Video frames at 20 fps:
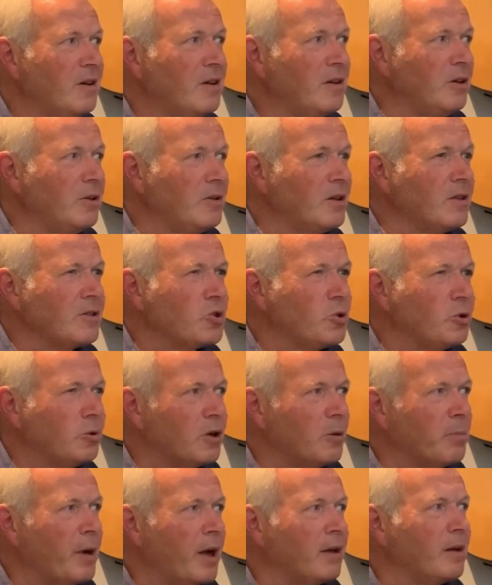You didn't talk
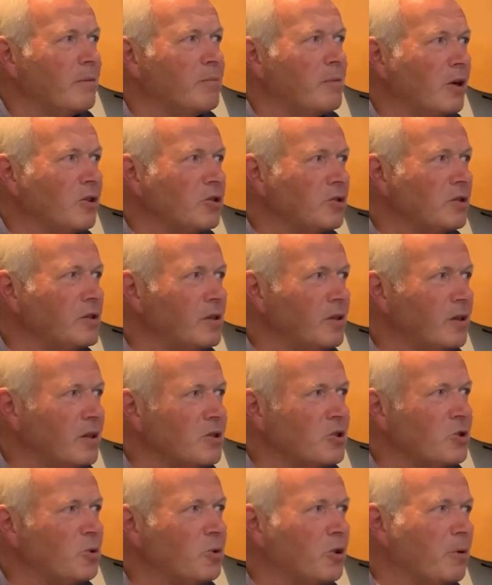about emotions. You didn't
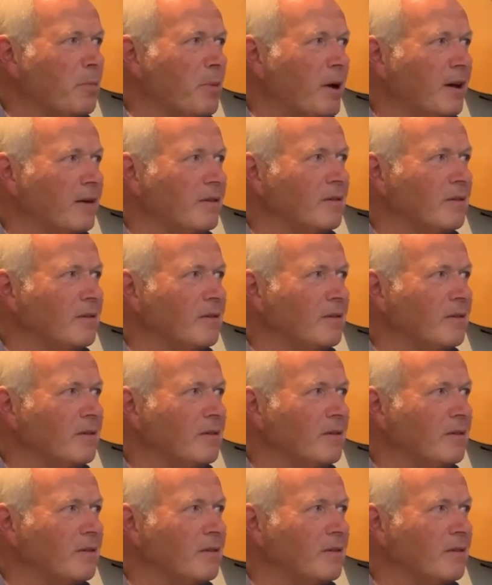talk about.